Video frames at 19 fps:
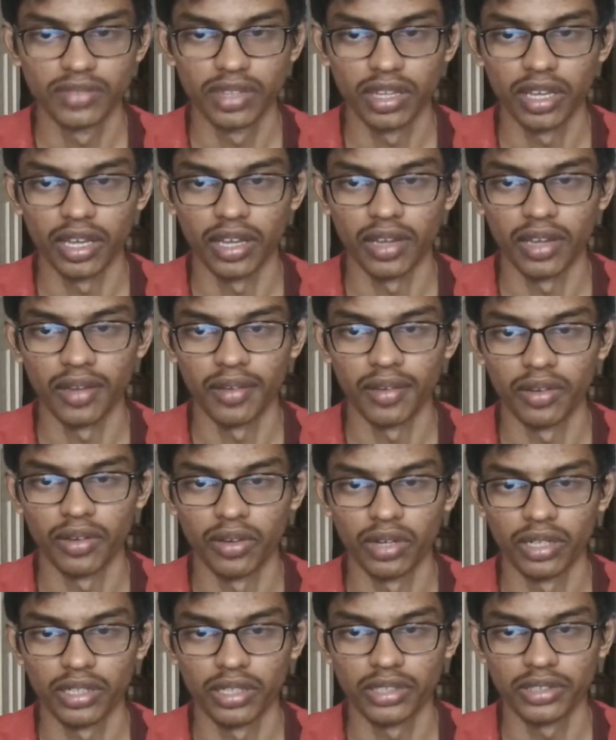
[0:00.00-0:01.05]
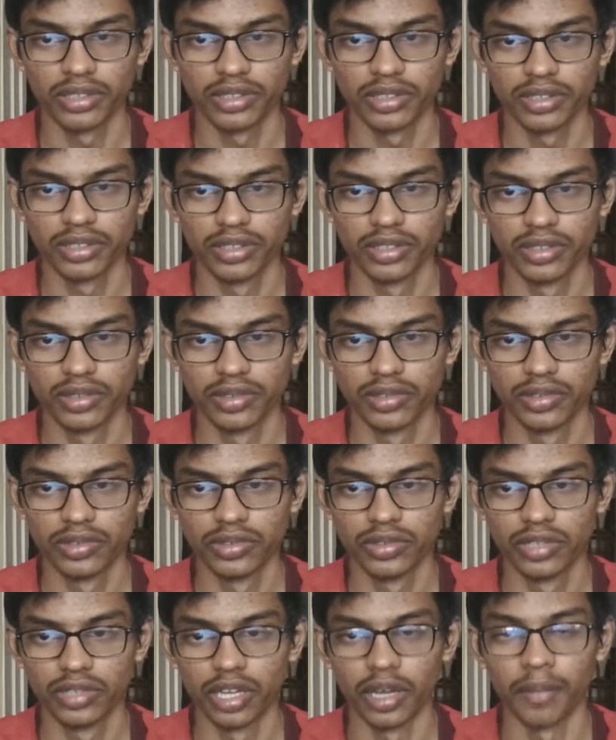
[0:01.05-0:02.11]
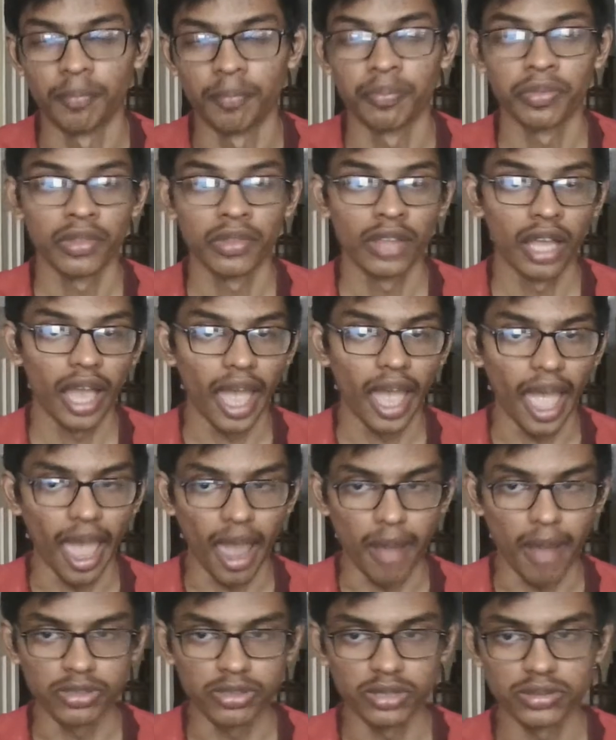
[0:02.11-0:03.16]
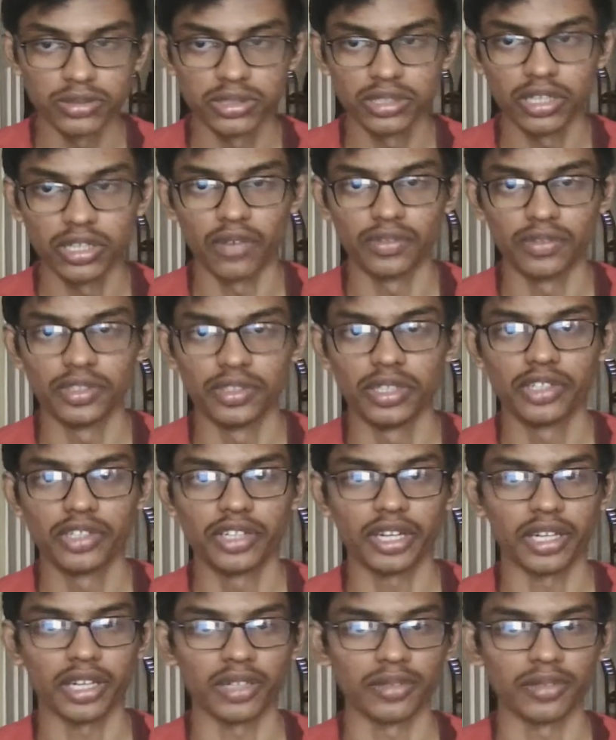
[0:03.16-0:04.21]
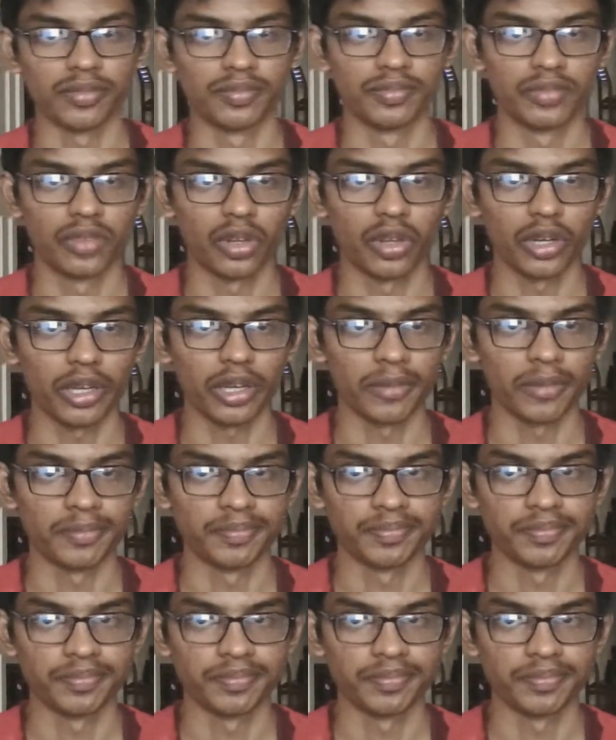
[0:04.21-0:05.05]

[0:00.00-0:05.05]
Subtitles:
what is- huh, absorption of the drug. Okay.